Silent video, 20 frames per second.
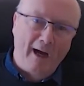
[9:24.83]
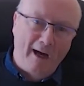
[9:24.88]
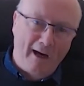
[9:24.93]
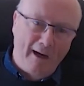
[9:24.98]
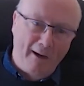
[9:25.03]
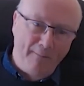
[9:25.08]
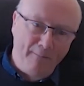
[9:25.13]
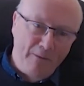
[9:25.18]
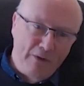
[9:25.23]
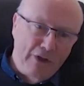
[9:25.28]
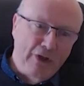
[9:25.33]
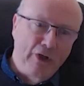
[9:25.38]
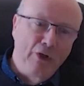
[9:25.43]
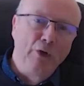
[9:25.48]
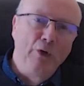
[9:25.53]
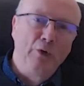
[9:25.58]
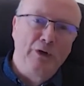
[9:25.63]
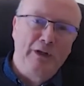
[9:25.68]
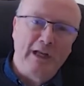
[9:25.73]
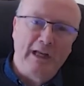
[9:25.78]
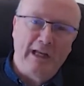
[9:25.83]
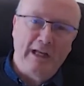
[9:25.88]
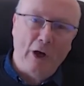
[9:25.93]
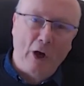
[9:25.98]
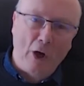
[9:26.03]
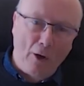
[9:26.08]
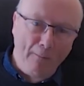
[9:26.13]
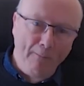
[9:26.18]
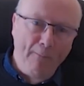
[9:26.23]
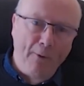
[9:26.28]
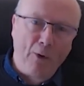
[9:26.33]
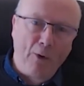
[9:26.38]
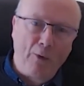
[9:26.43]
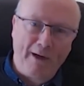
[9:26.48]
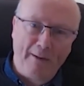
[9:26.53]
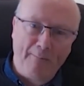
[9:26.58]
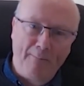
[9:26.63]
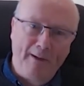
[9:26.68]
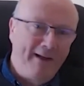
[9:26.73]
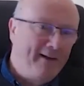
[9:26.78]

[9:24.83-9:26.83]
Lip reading: to the onboarding